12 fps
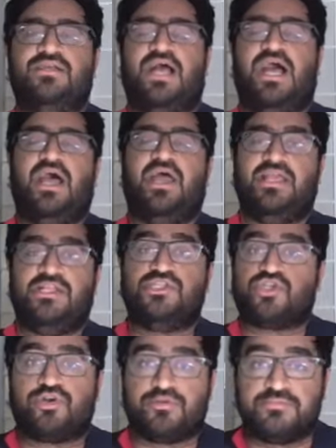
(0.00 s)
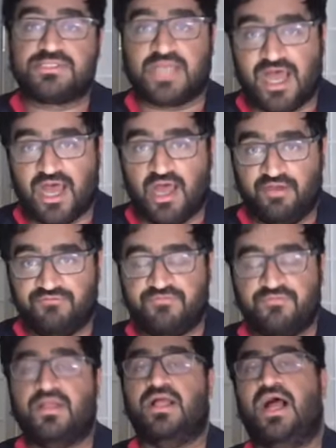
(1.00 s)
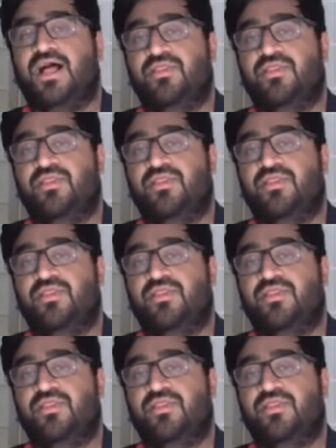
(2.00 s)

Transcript: uh, in terms of uh,